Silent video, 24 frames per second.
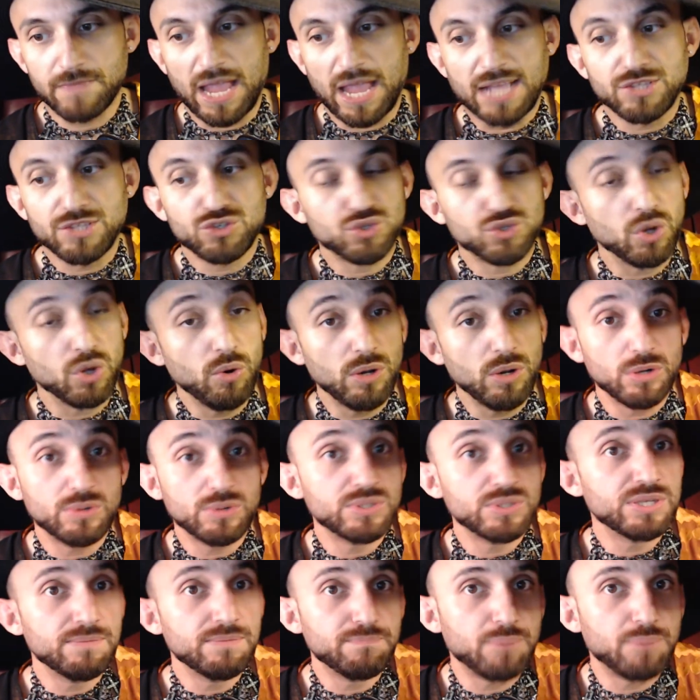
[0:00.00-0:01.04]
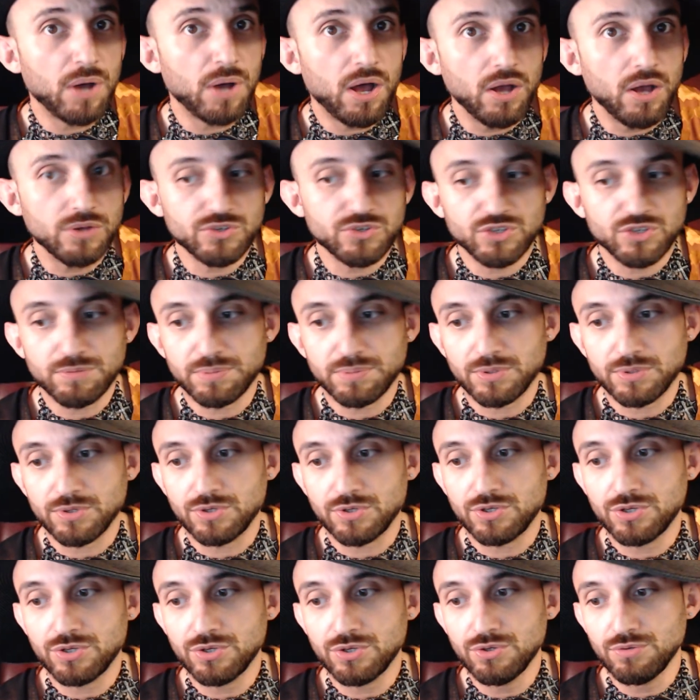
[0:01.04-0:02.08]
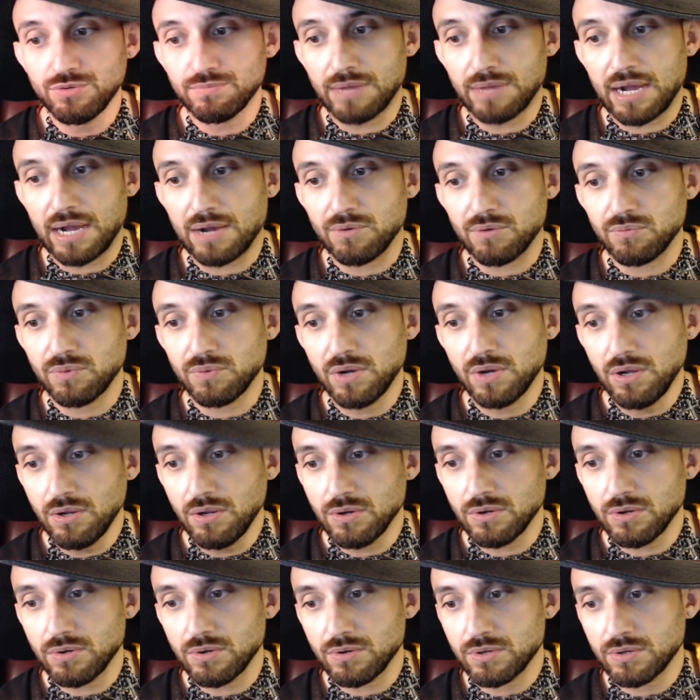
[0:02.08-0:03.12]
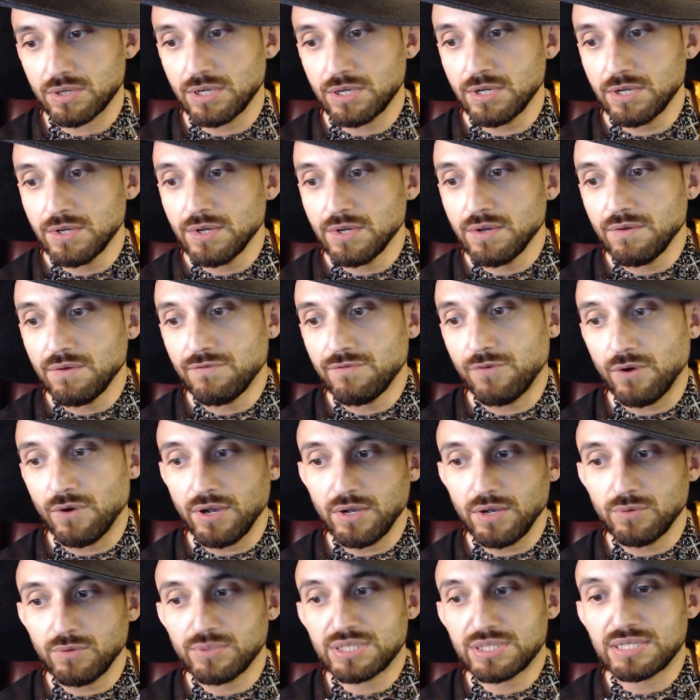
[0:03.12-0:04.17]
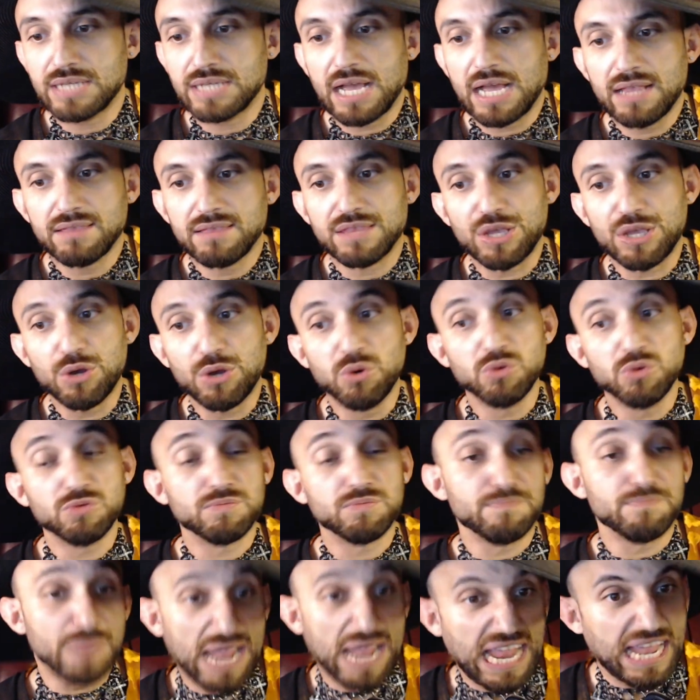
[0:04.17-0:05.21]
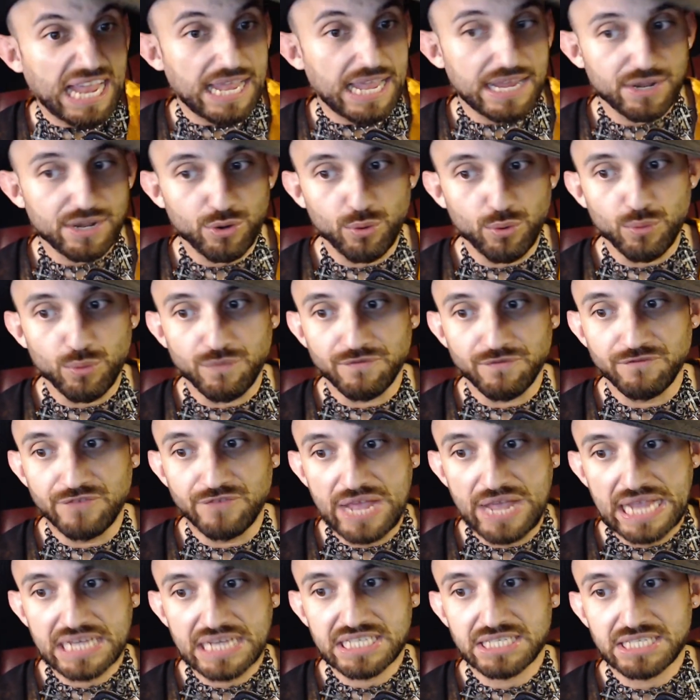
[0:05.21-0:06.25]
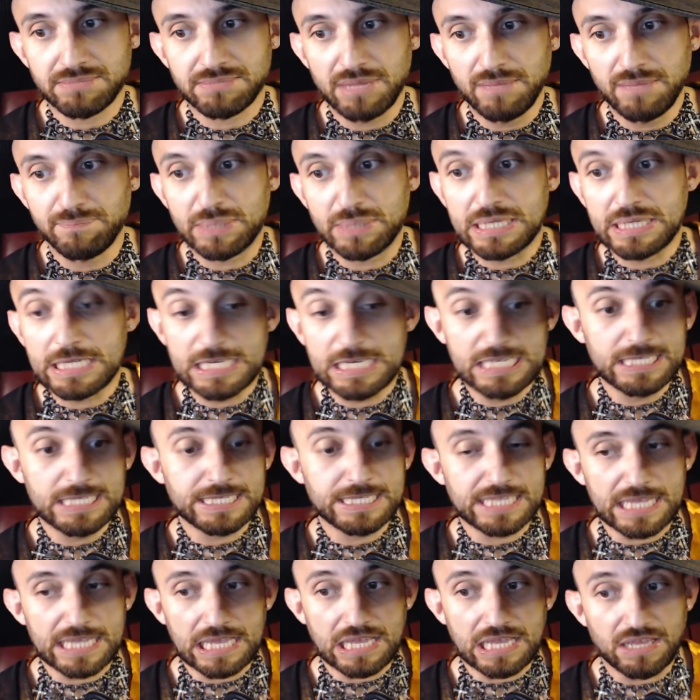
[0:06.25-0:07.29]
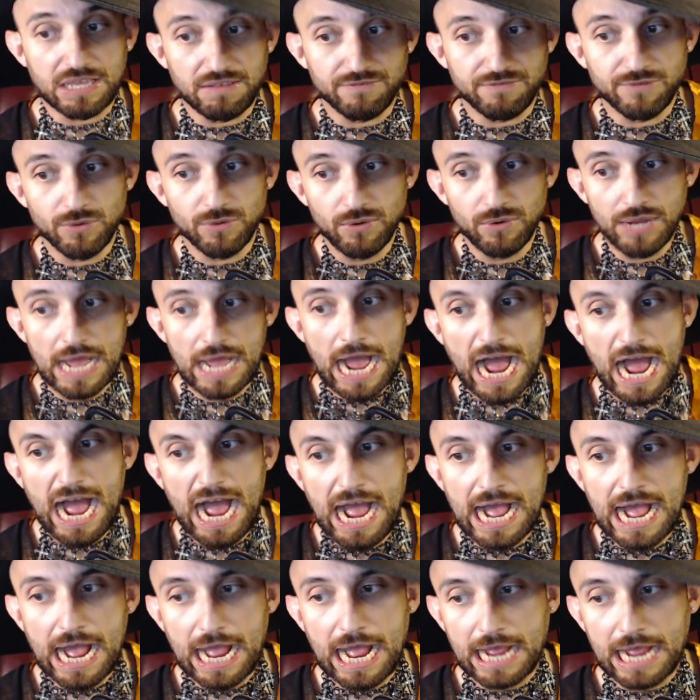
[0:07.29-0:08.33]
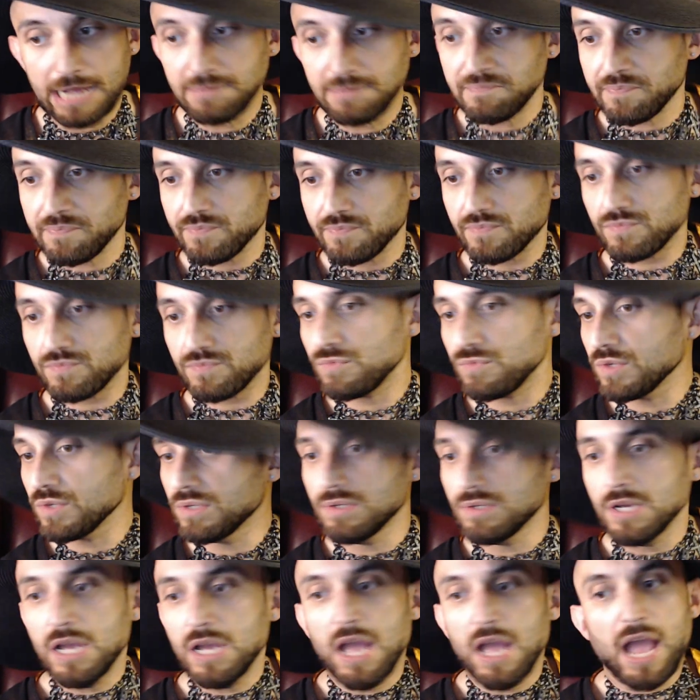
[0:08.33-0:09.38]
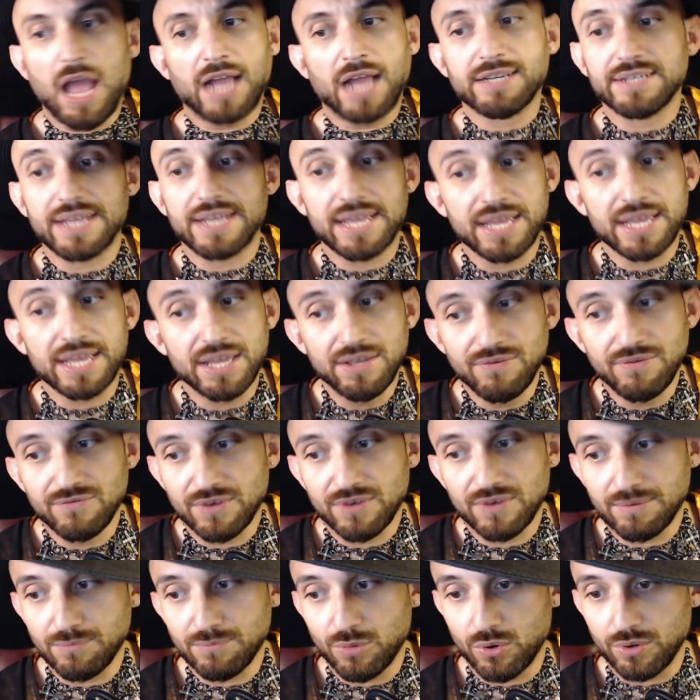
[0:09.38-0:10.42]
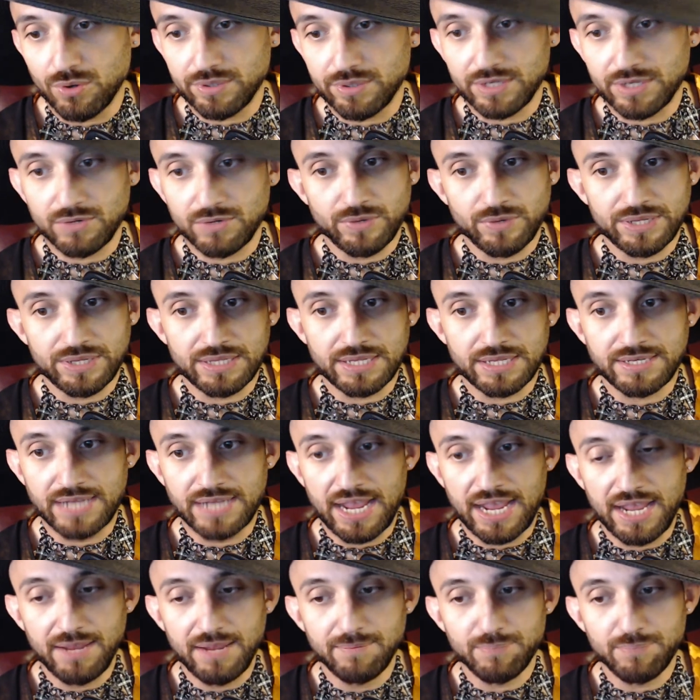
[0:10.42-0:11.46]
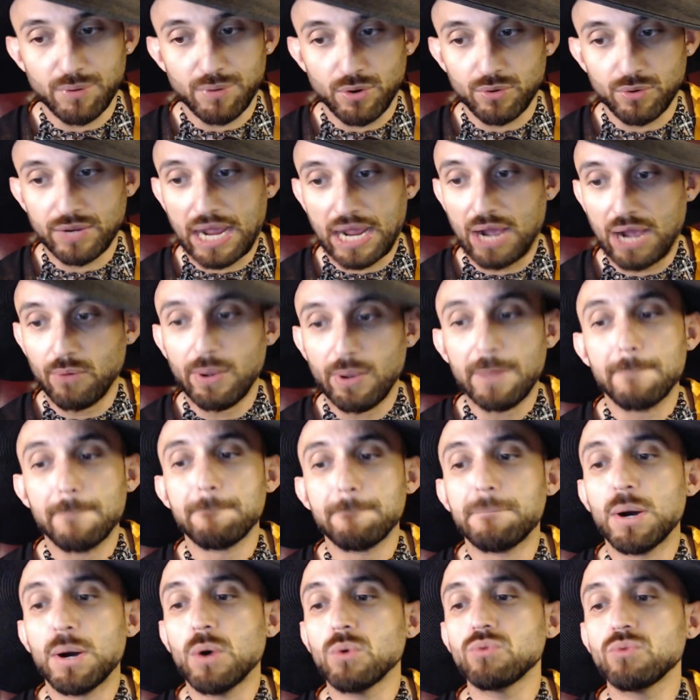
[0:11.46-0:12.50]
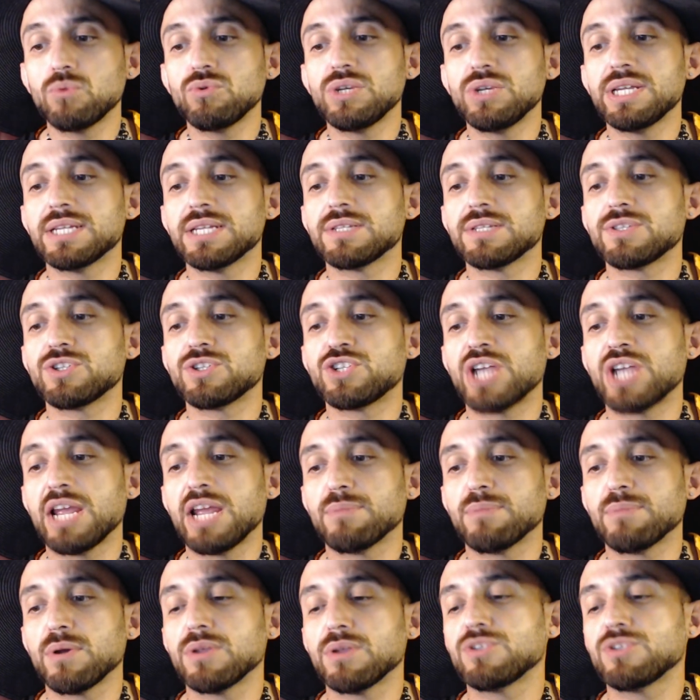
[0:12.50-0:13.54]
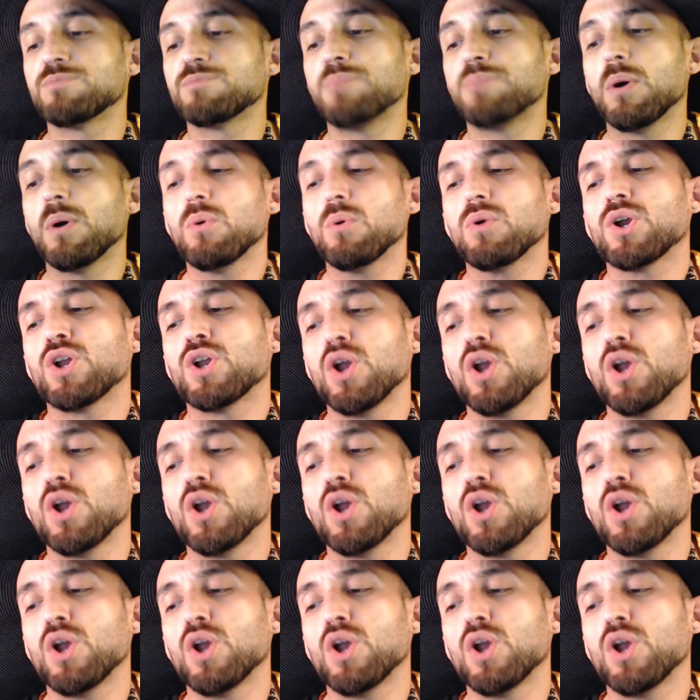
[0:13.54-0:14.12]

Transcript: and so it was impossible to do my work, for it was not the old man who vexed me, but his evil eye. And every morning when the day broke, I went boldly into the chamber and spoke